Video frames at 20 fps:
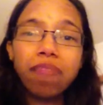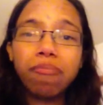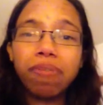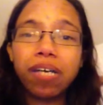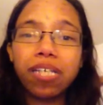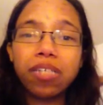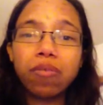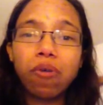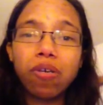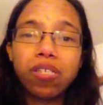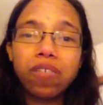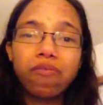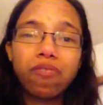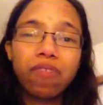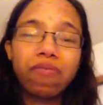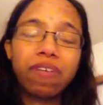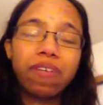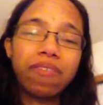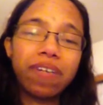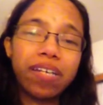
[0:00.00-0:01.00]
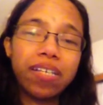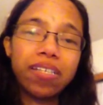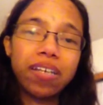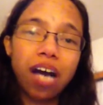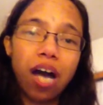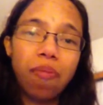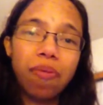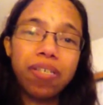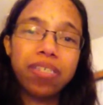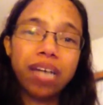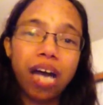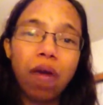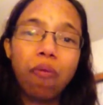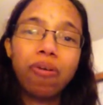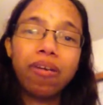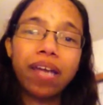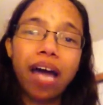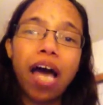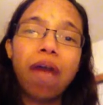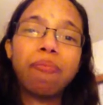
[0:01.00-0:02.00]
because if it wasn't for Vivian Thomas, I
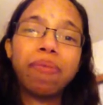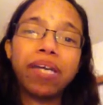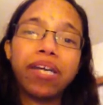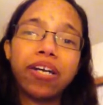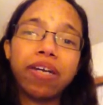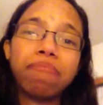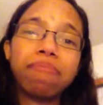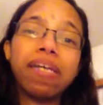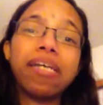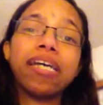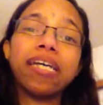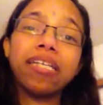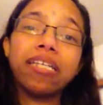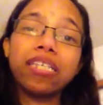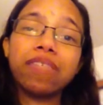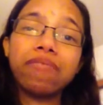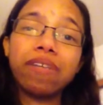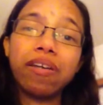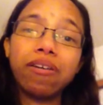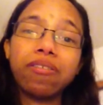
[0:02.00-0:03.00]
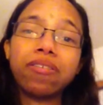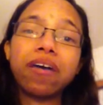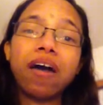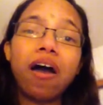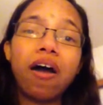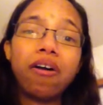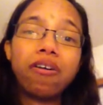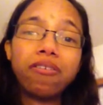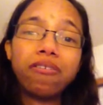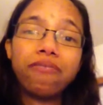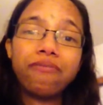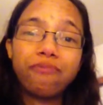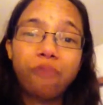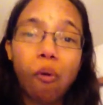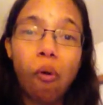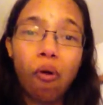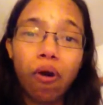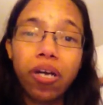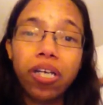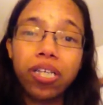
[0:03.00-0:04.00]
would not be here making these videos
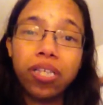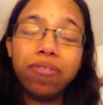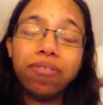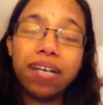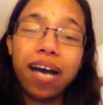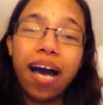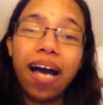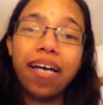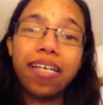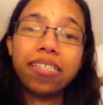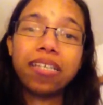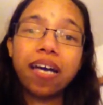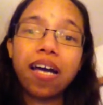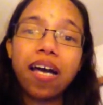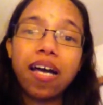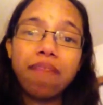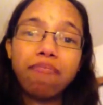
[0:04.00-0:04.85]
for you guys,